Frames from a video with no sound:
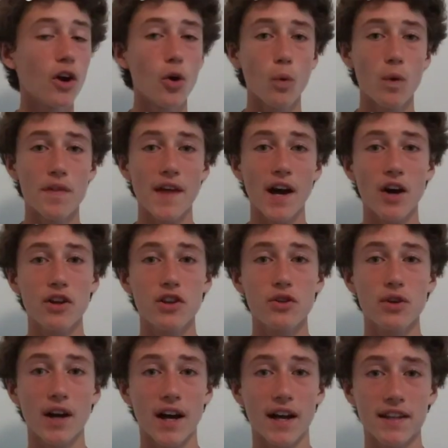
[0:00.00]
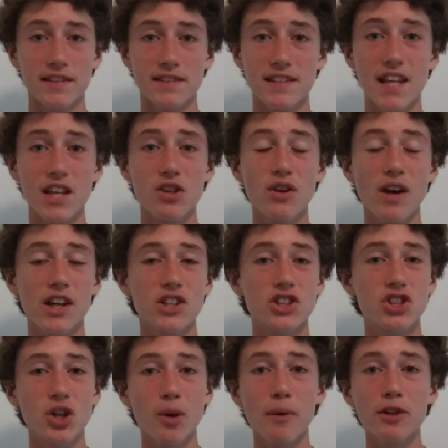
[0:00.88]
without you guys. Thank you
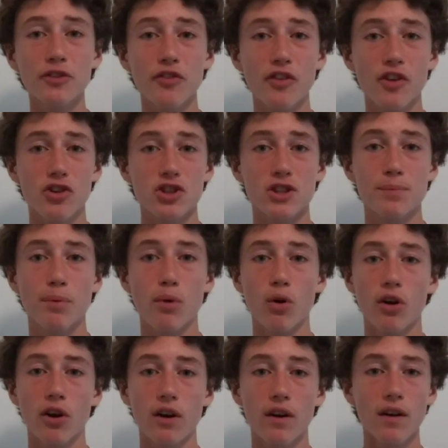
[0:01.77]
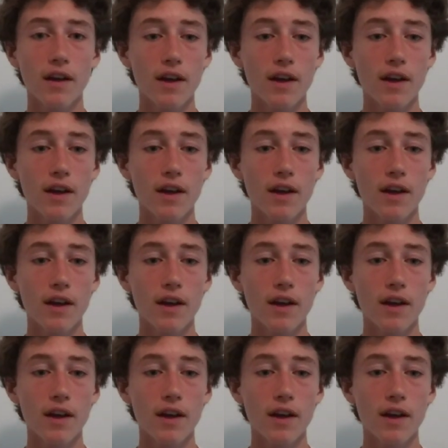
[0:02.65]
guys so much for your support.